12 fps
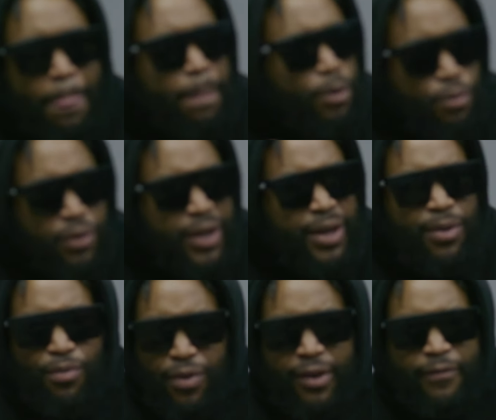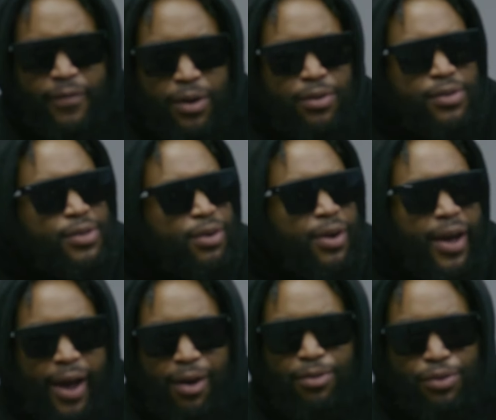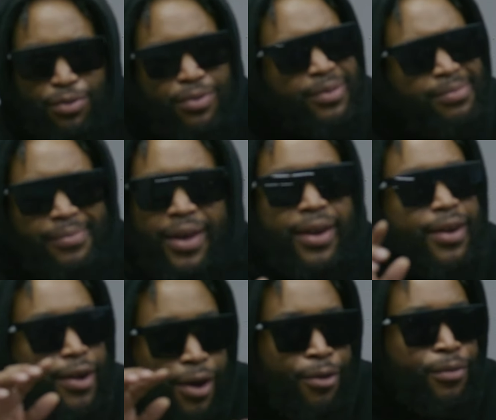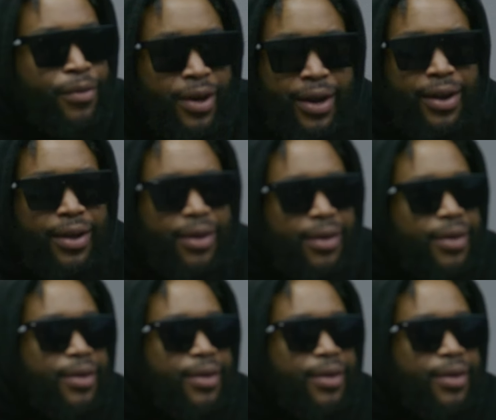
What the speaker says: who did what first or how do. Man, no, none of that.